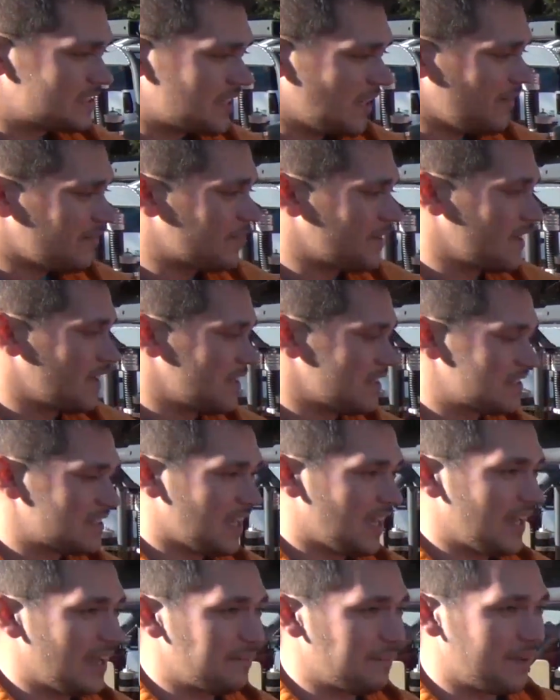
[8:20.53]
tough to
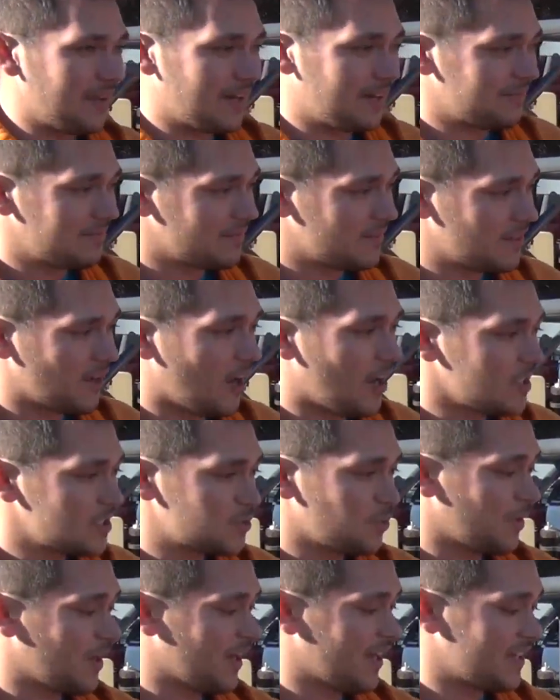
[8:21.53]
say. I mean,
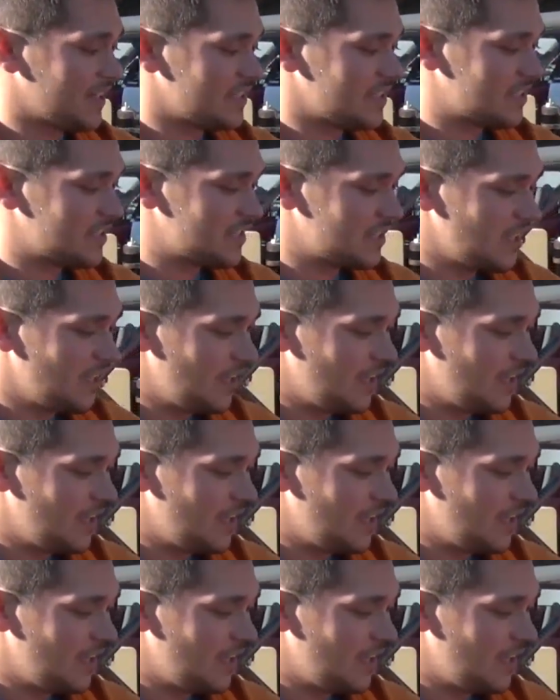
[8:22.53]
cost-wise,